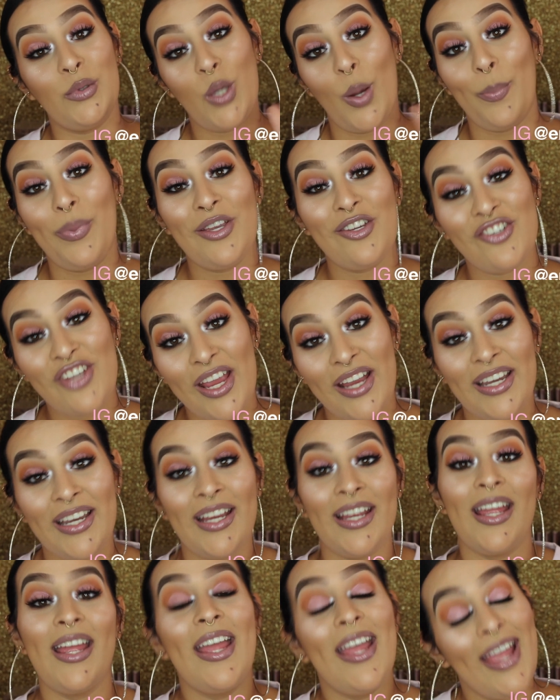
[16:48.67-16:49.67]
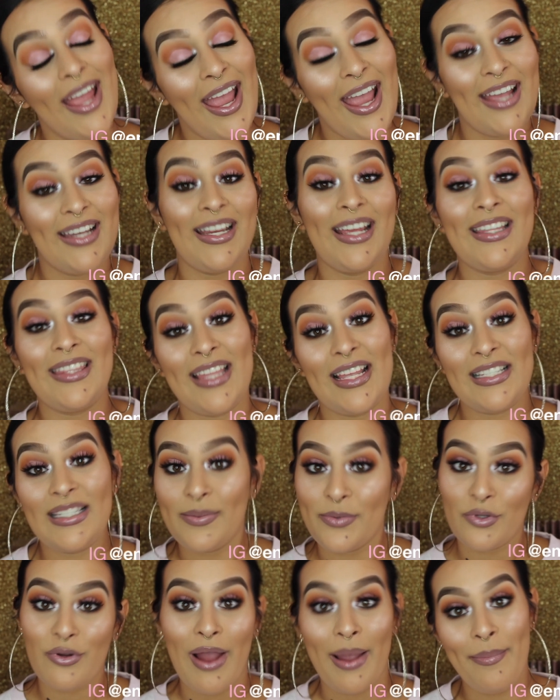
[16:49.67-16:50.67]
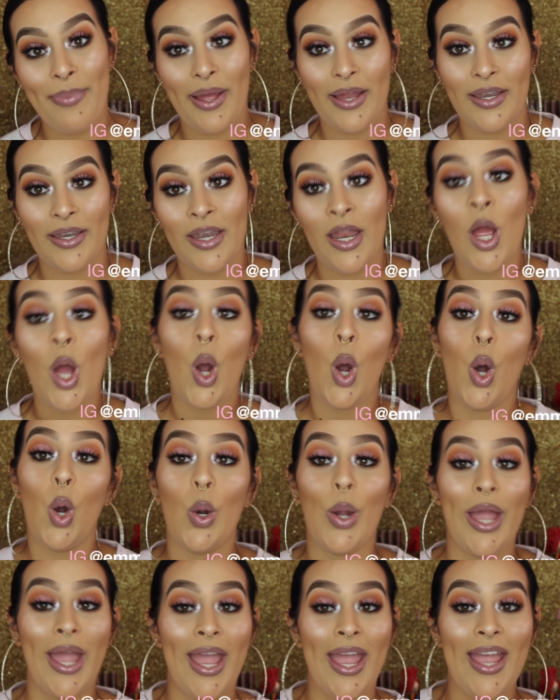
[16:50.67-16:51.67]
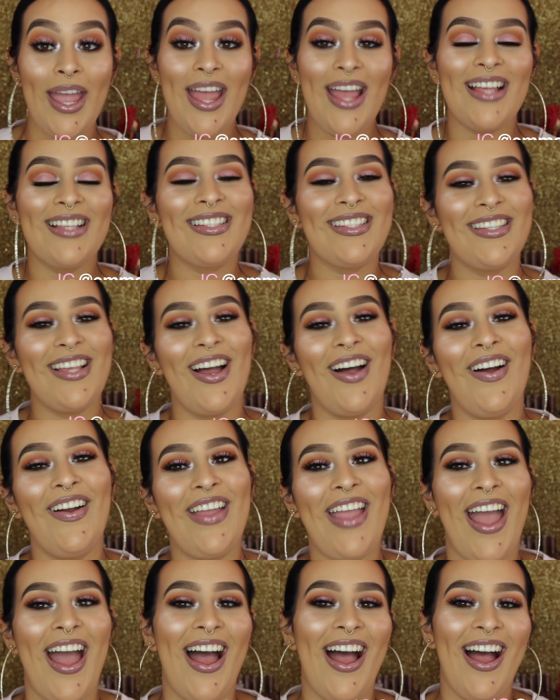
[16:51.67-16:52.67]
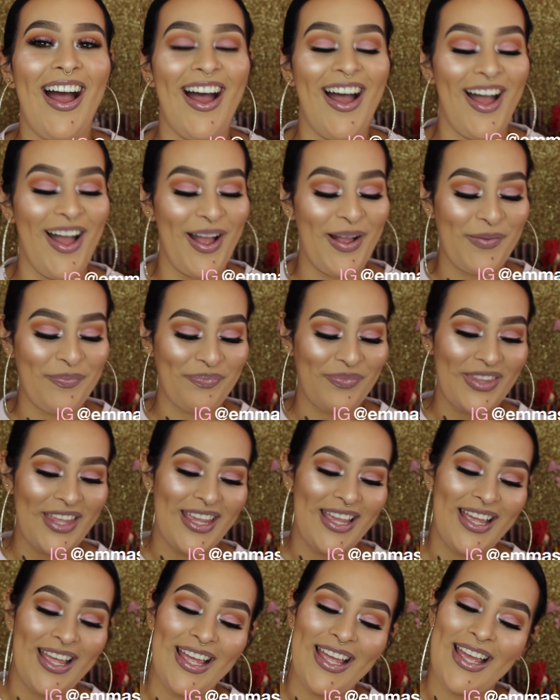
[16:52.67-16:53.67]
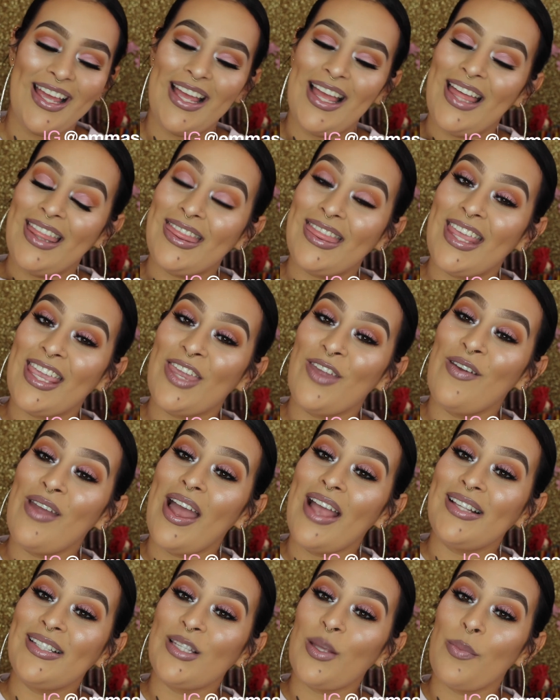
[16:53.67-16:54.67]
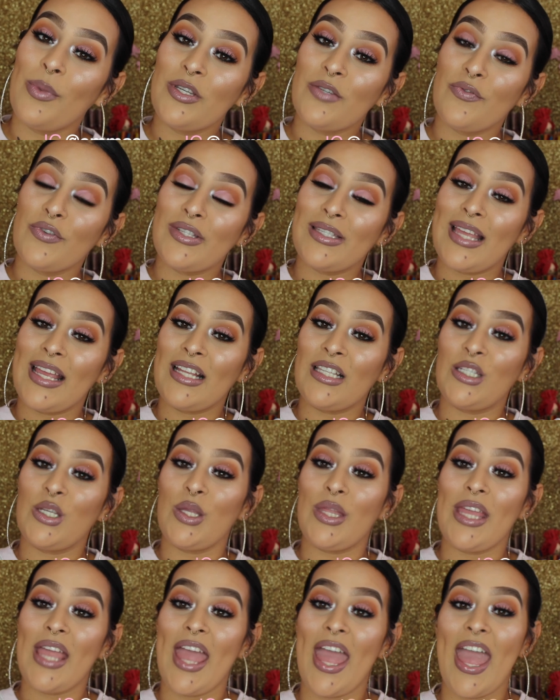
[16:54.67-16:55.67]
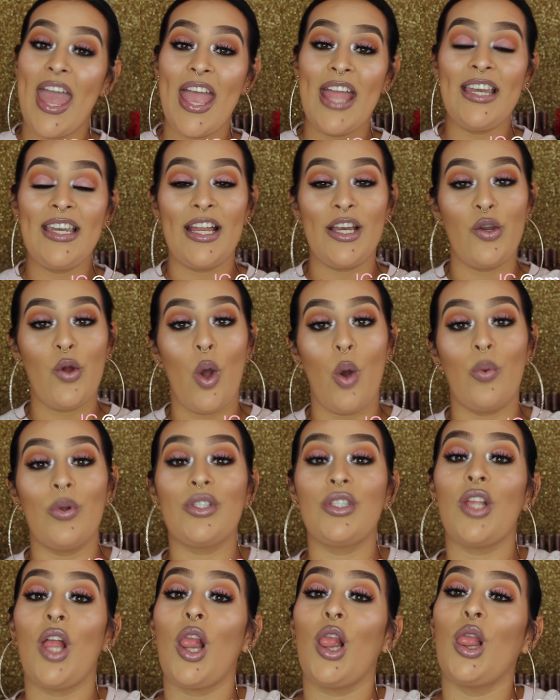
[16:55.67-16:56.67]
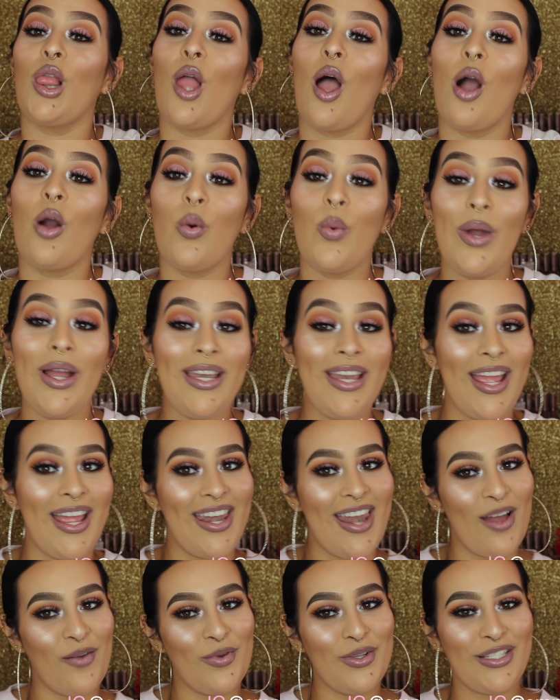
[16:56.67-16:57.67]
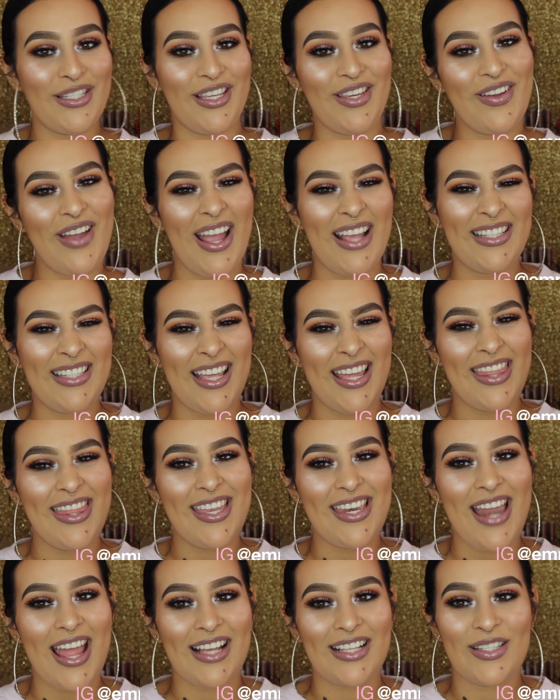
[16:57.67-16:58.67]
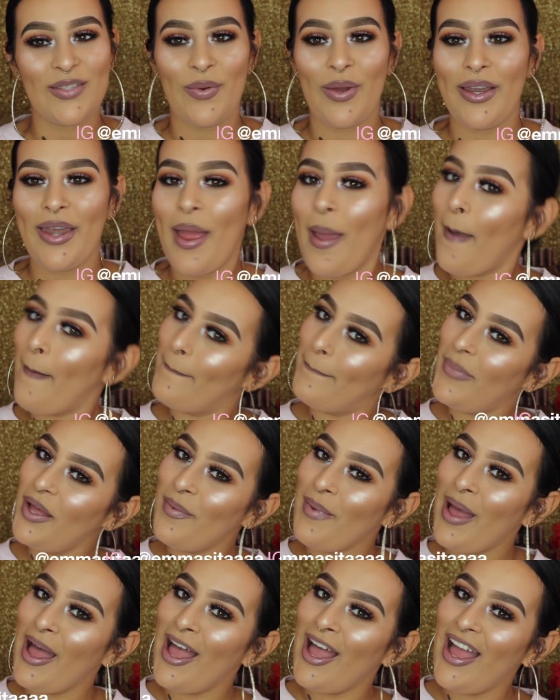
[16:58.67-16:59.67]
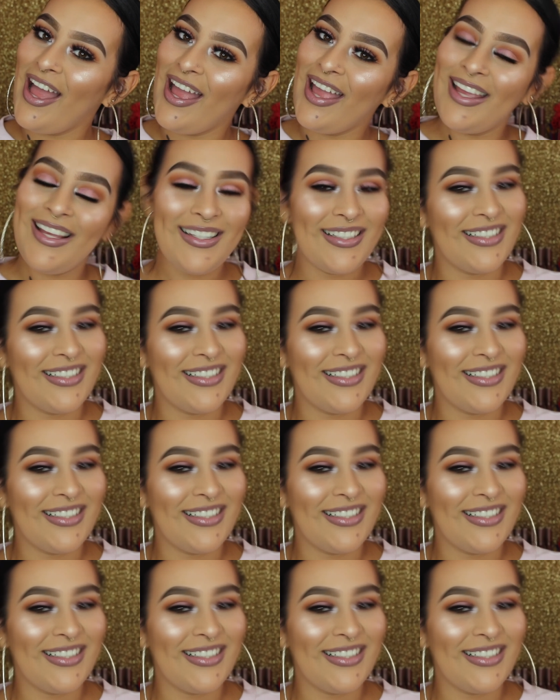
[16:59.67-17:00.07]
Don't be shady and hit that subscribe button. Okay? So yeah, thank you guys so much for staying to the end. I know it was a long one, and I will see you guys in the next one. Bye bye.